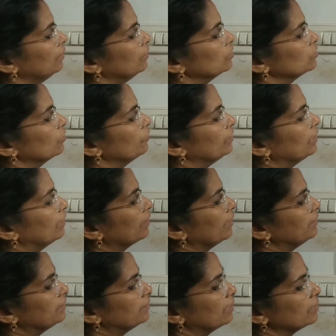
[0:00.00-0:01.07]
So we can
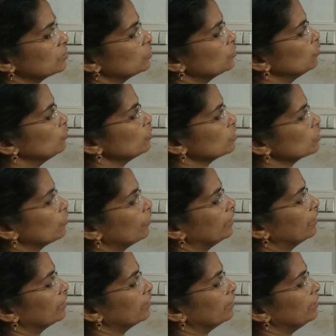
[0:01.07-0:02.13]
write it as 2
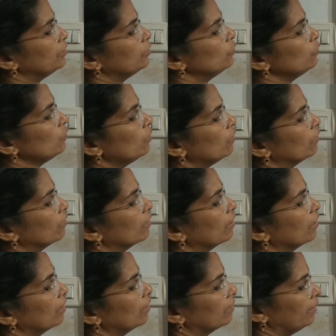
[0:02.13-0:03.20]
square into
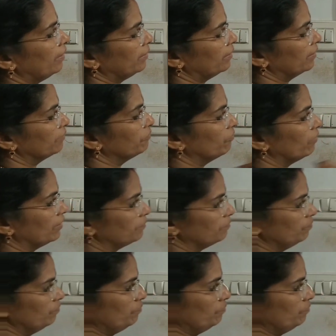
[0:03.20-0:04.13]
101.